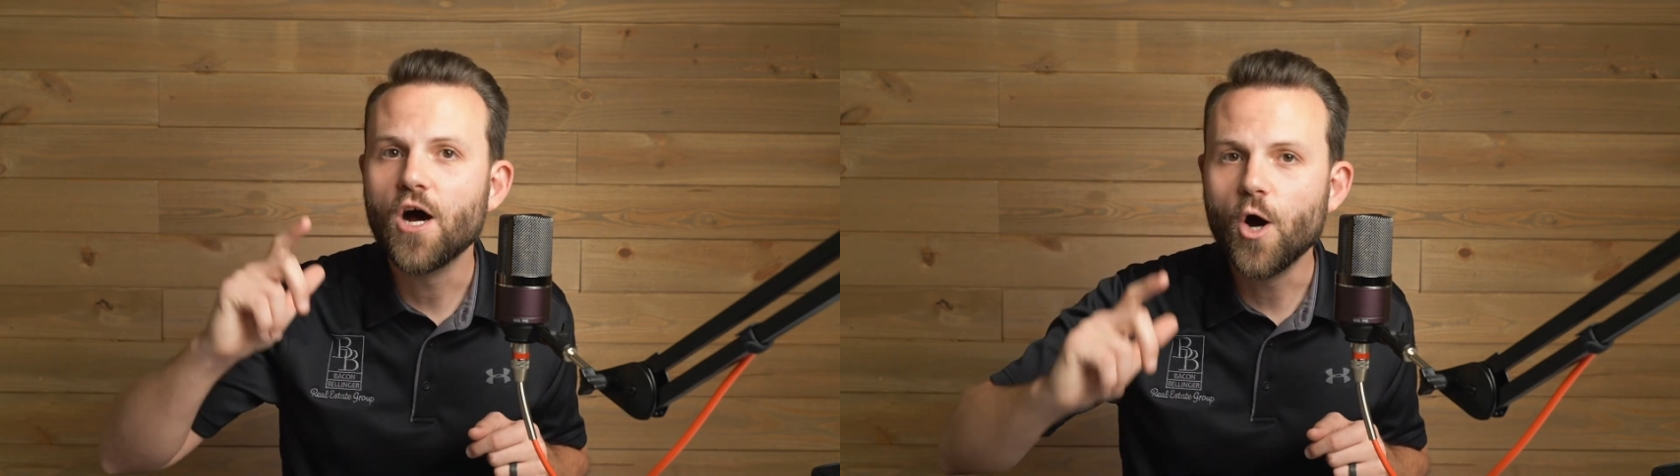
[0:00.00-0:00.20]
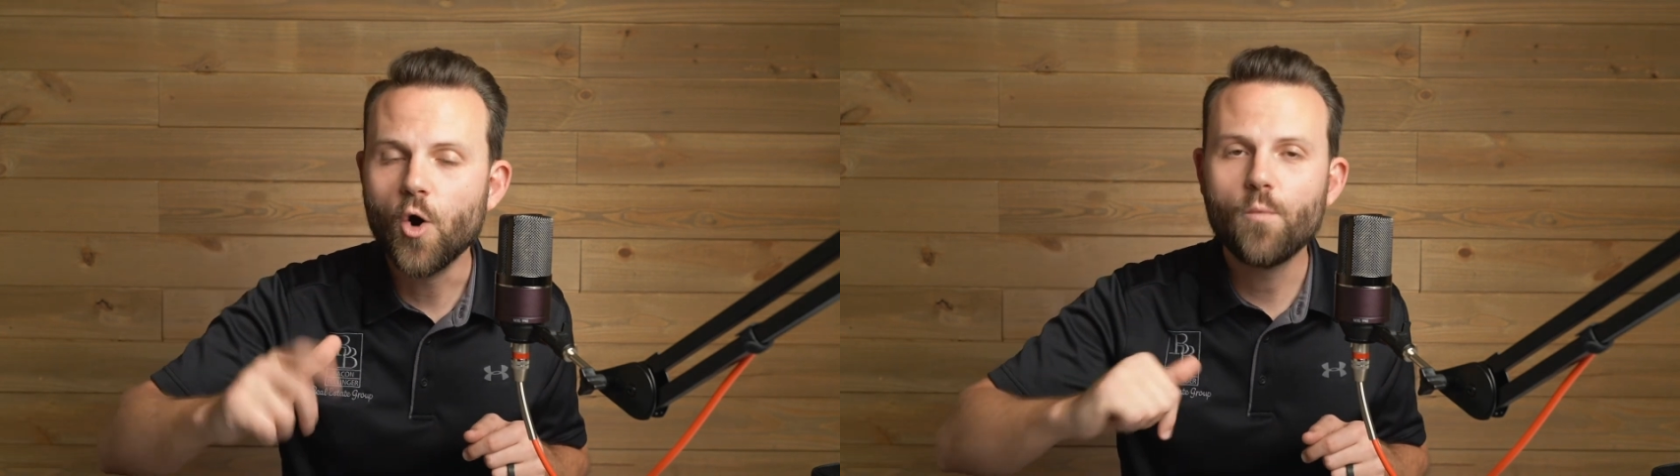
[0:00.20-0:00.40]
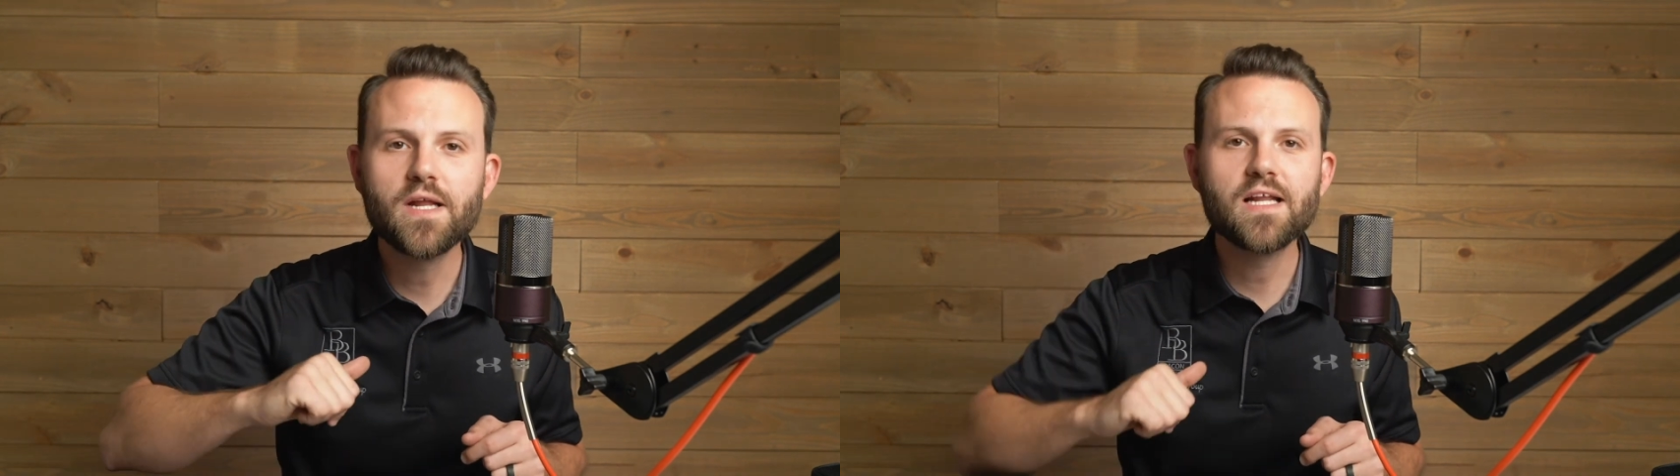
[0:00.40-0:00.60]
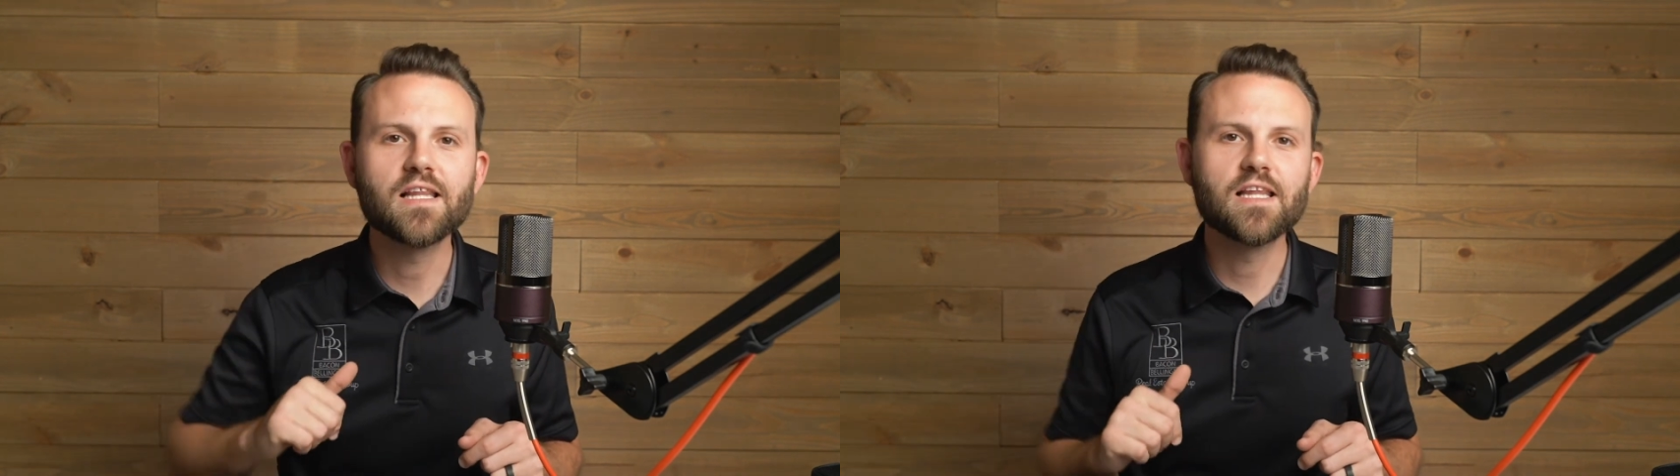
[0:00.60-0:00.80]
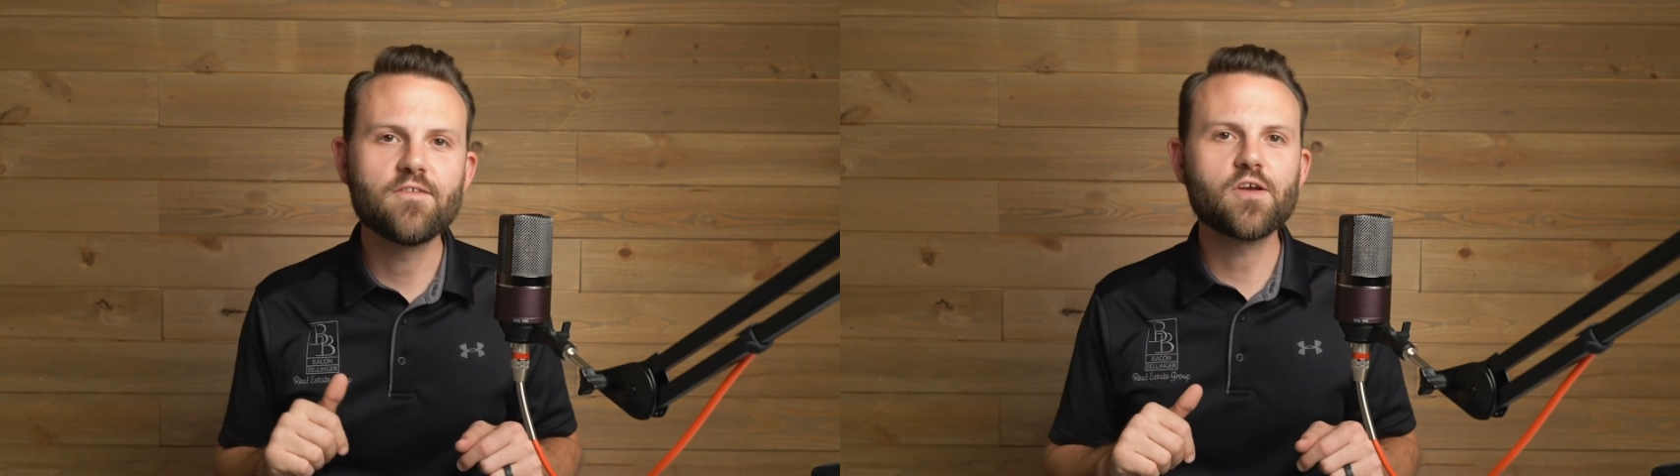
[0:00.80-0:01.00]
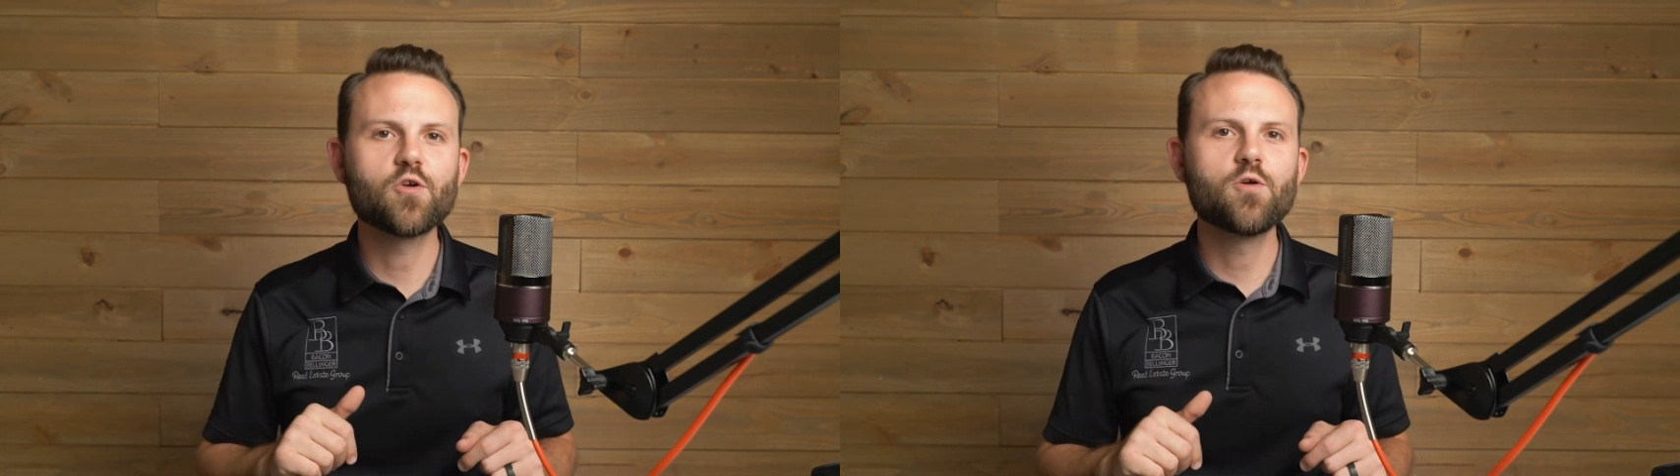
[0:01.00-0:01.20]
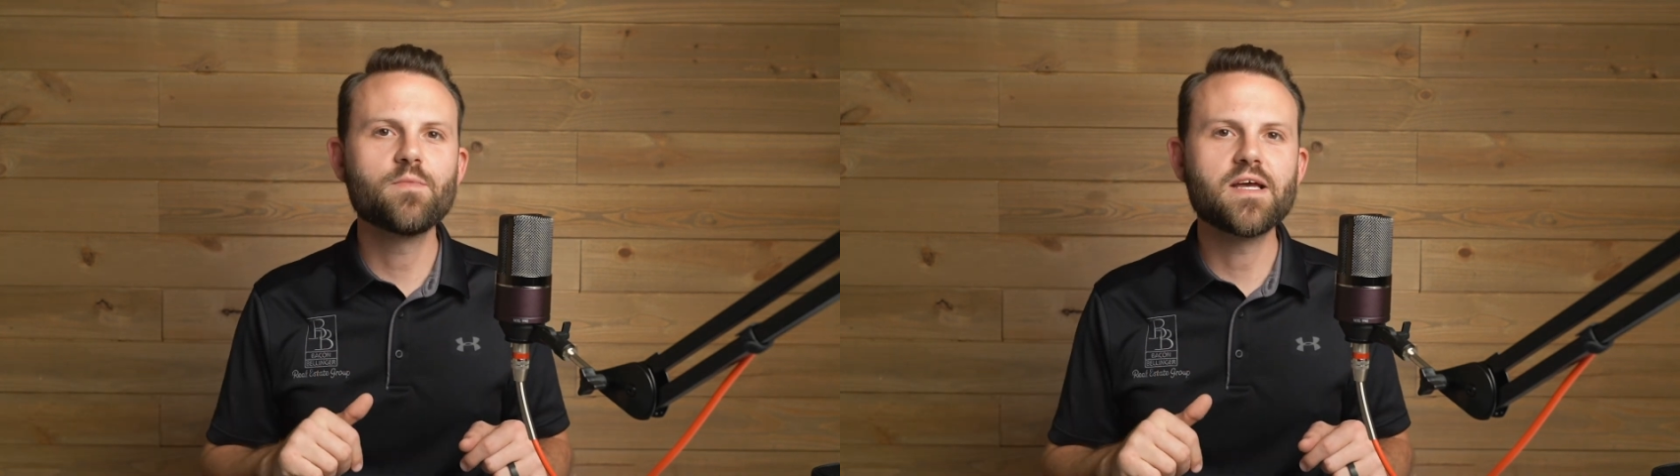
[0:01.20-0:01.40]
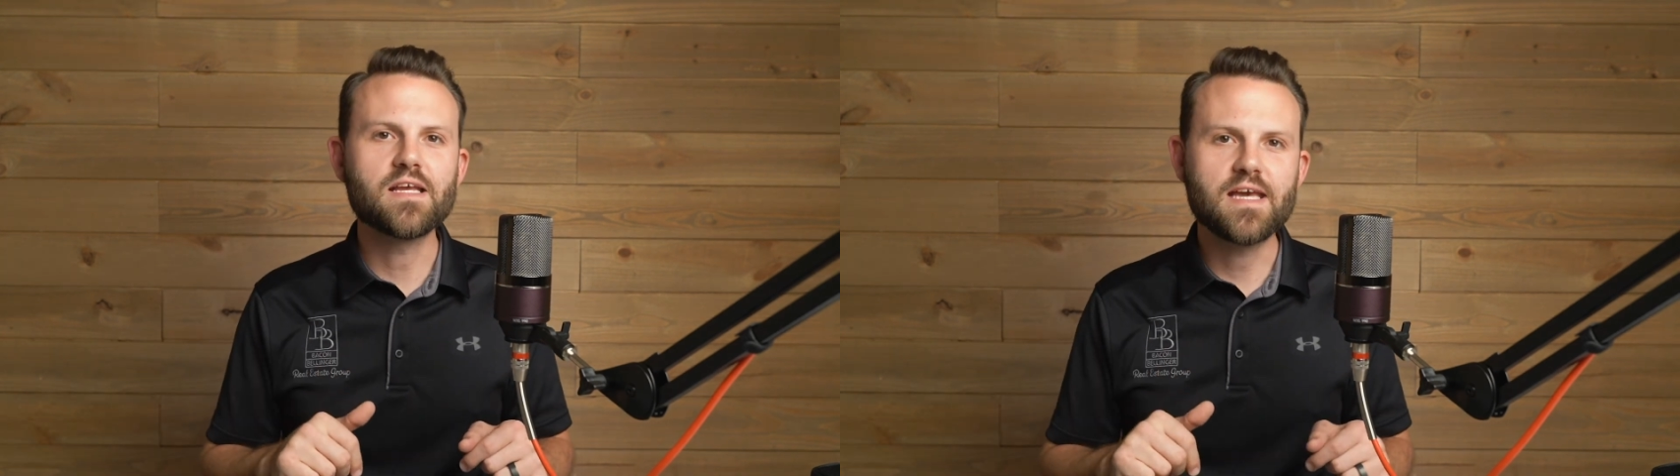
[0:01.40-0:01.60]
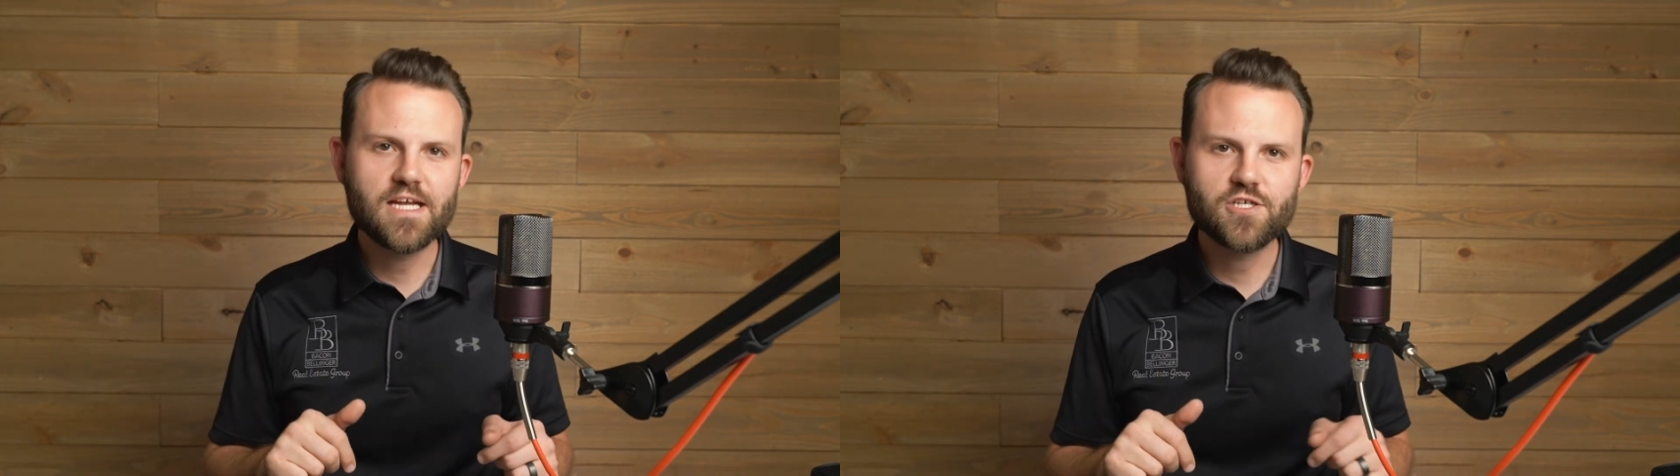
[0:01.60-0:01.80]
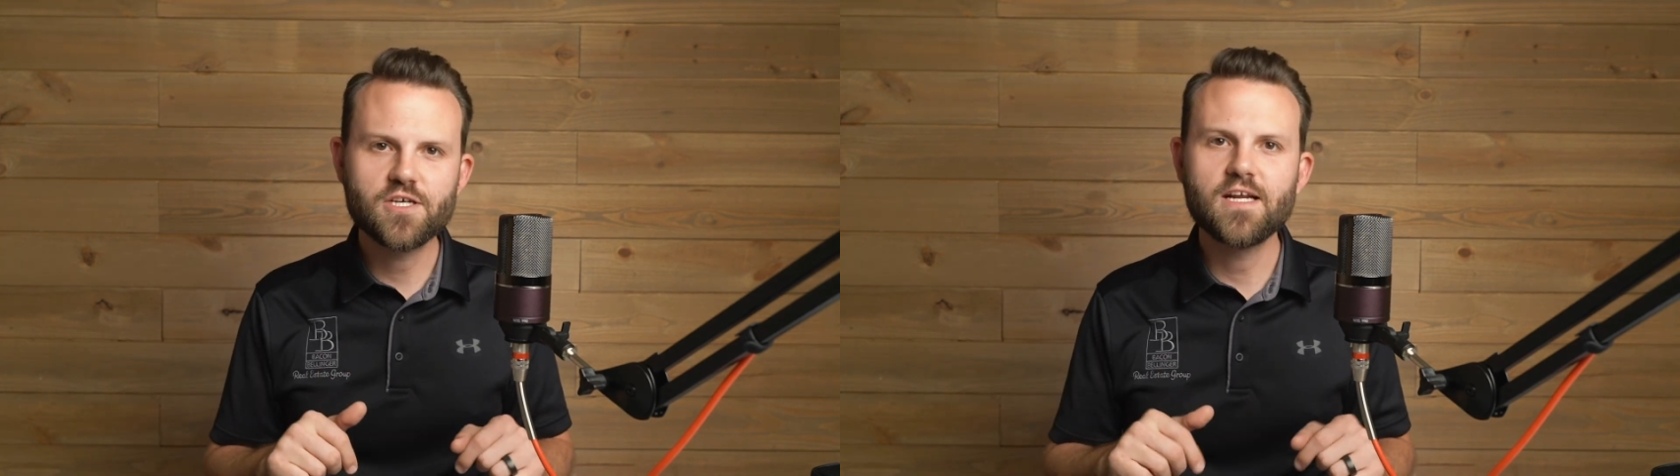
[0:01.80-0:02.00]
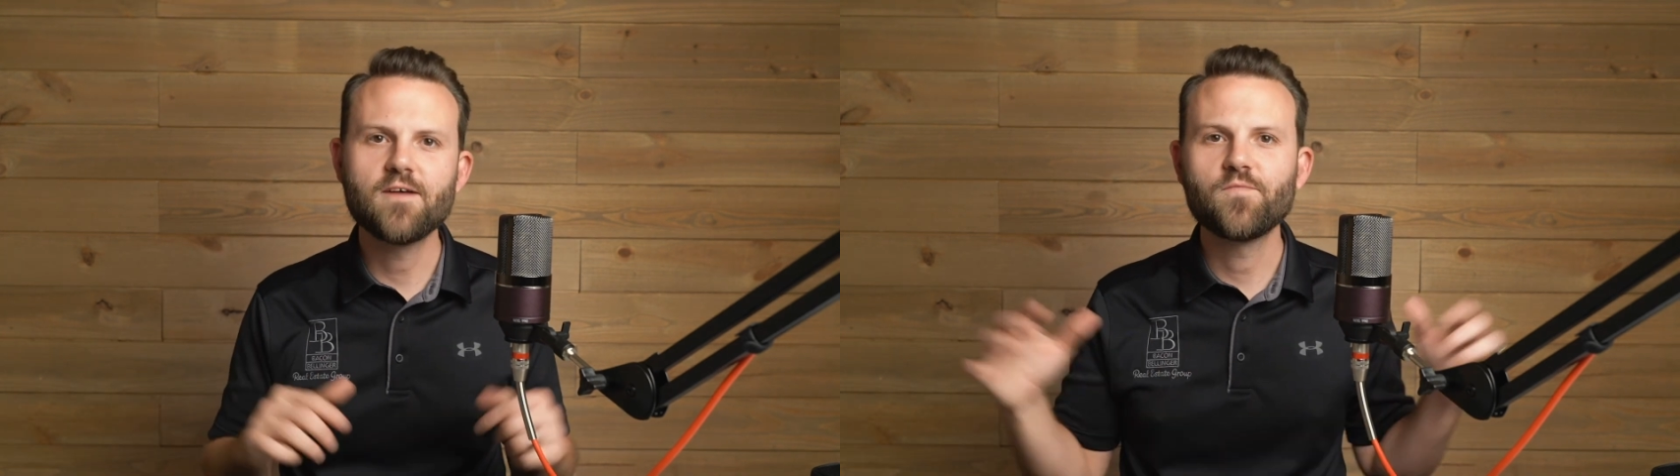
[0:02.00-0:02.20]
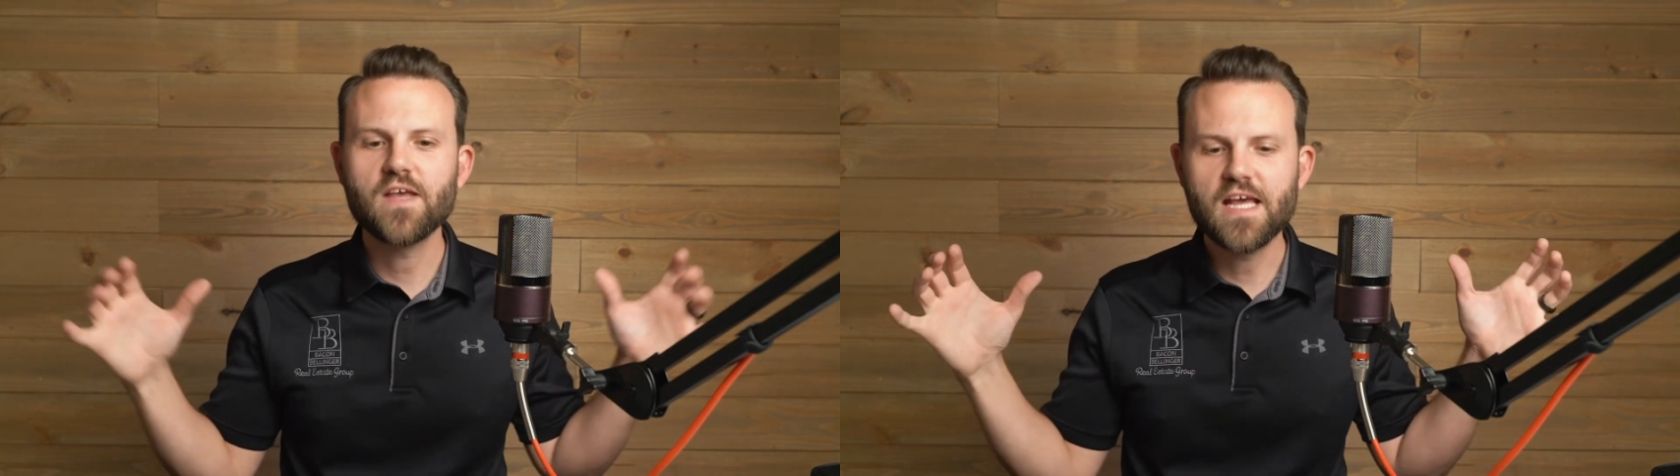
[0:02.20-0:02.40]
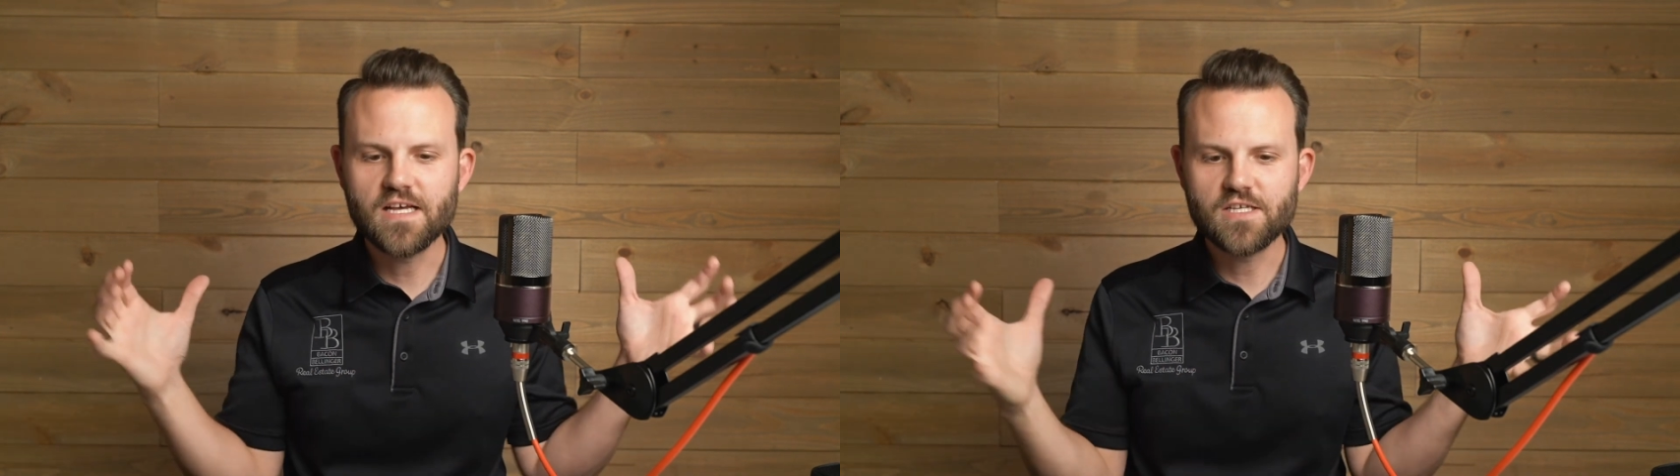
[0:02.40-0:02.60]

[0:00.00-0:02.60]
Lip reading: open living room and kitchen in a